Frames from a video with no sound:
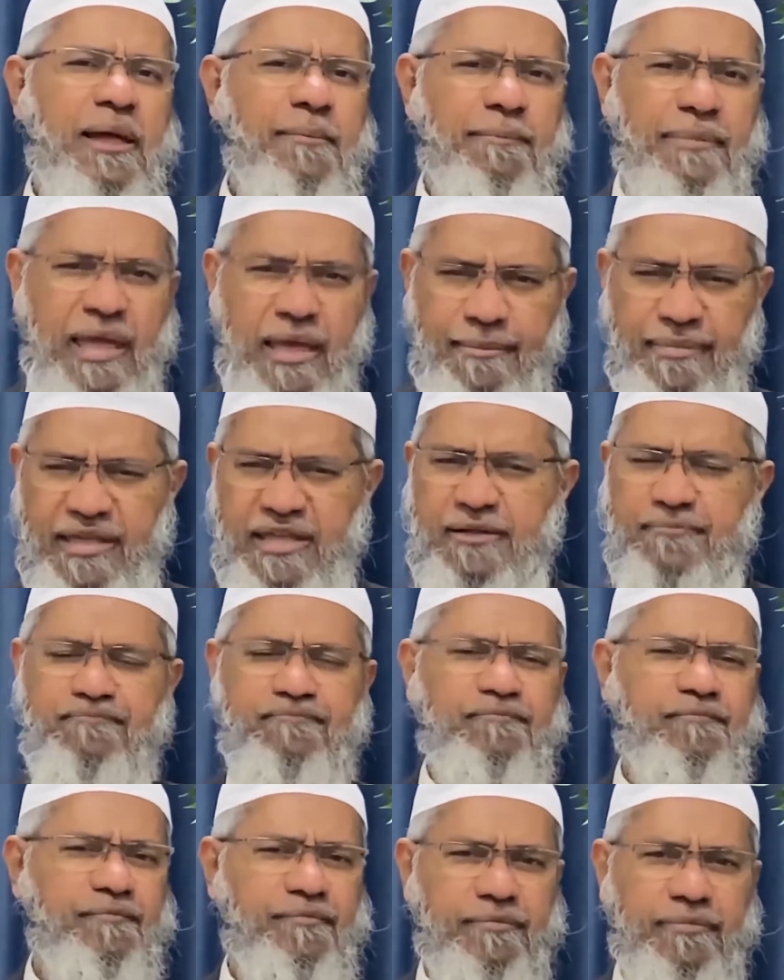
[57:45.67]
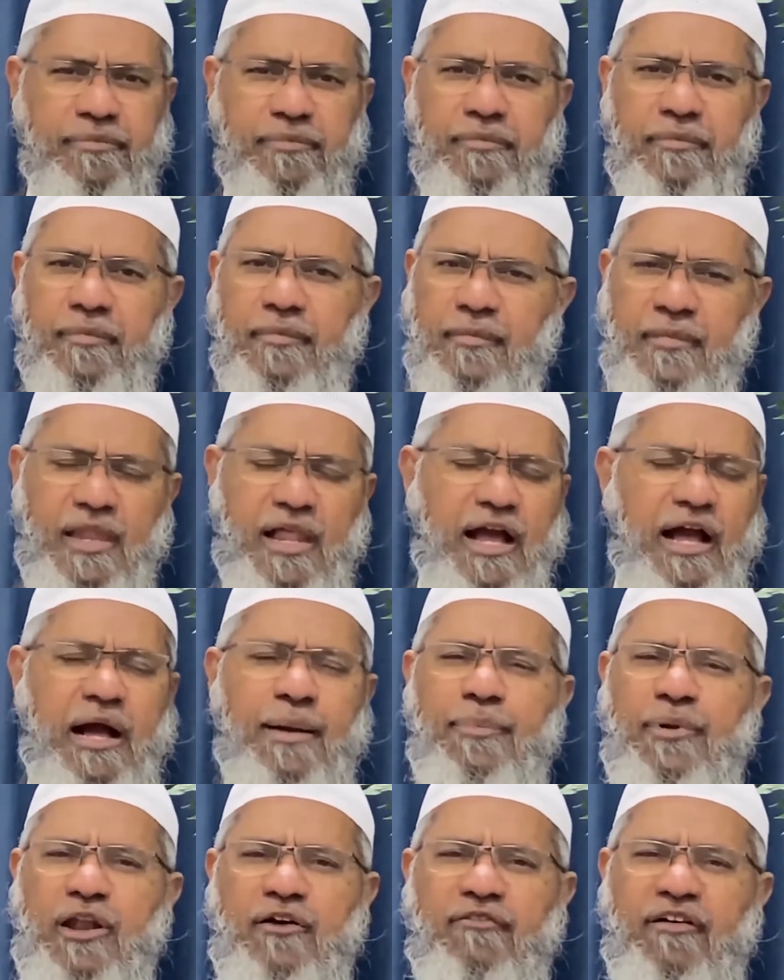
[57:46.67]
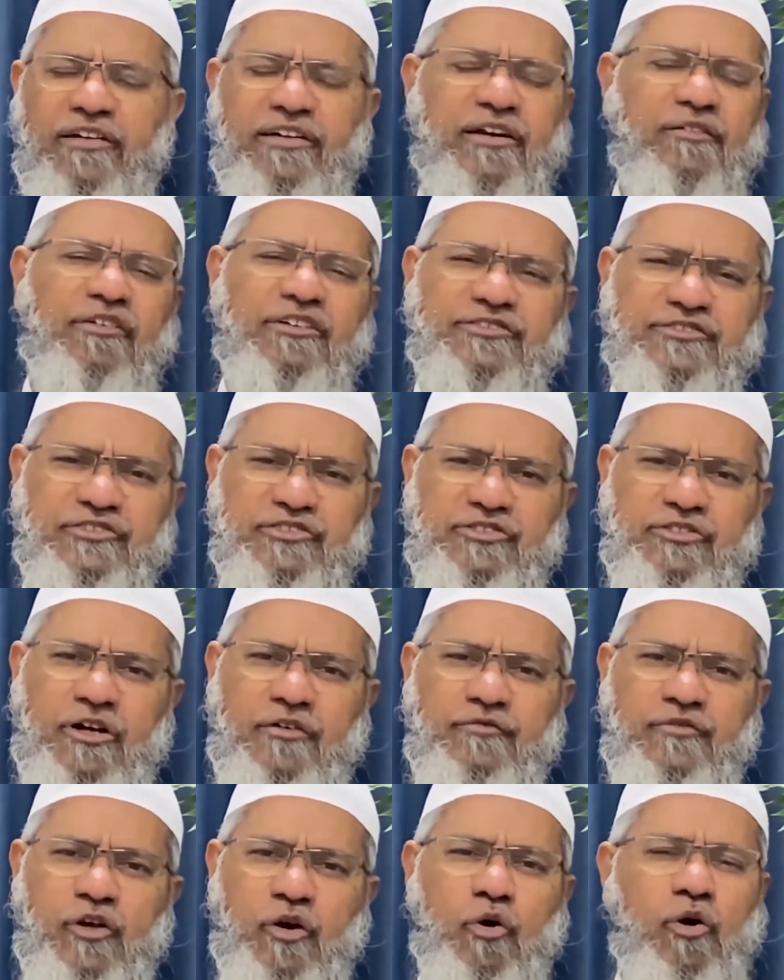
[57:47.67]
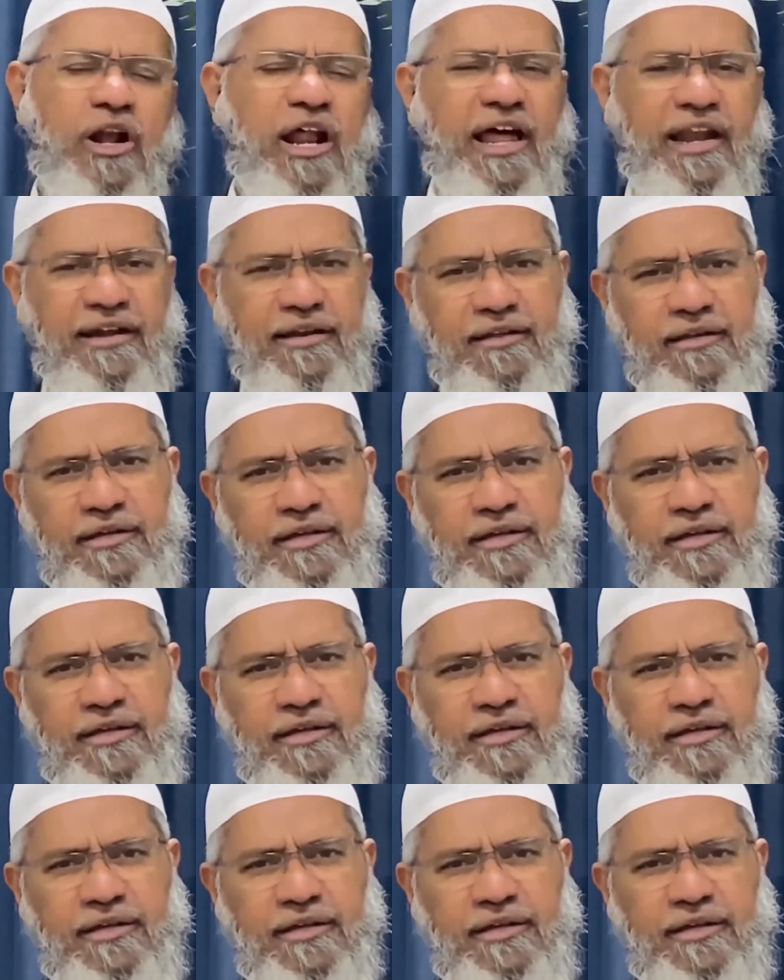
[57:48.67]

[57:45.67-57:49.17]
maybe a couple of hundred verses of the Quran.